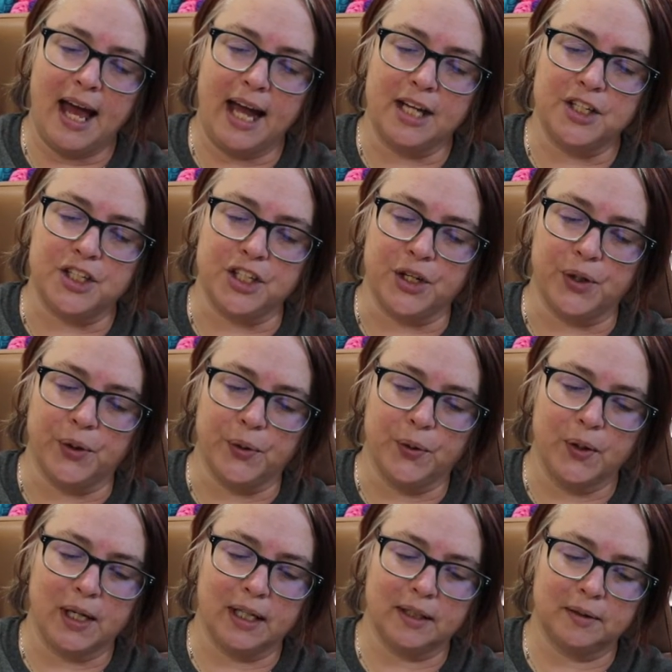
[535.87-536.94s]
and
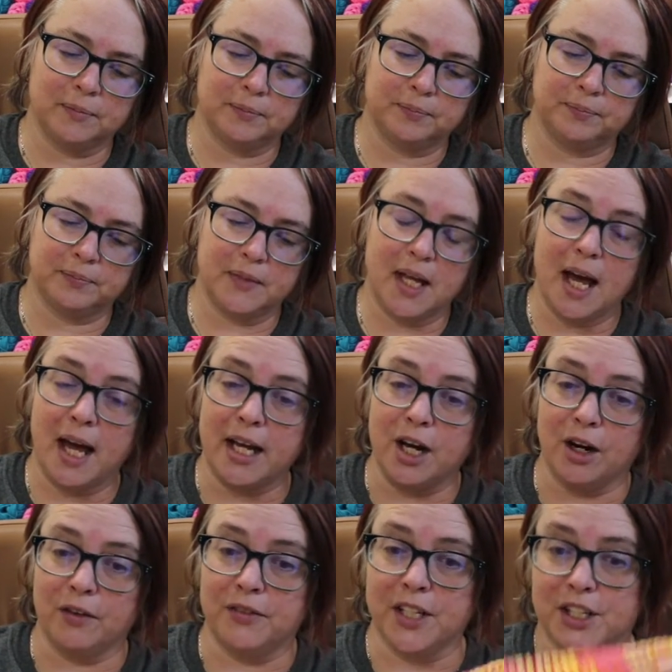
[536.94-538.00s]
do a
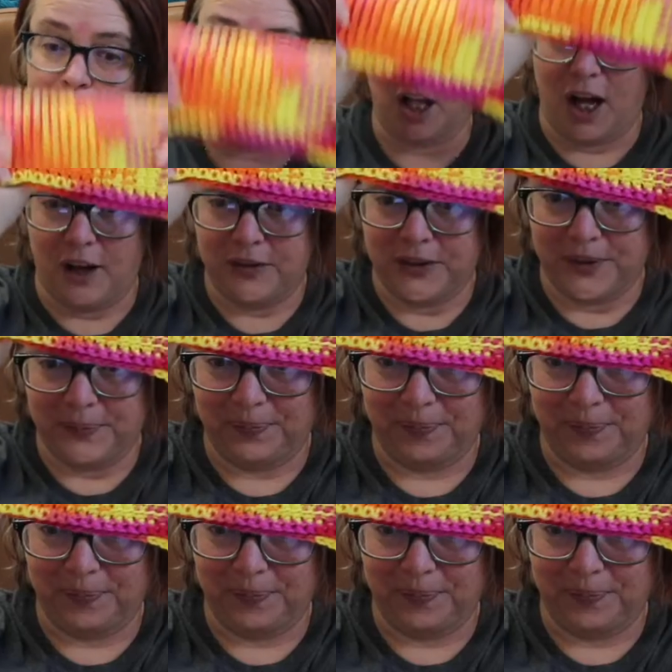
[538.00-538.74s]
year of dishcloths.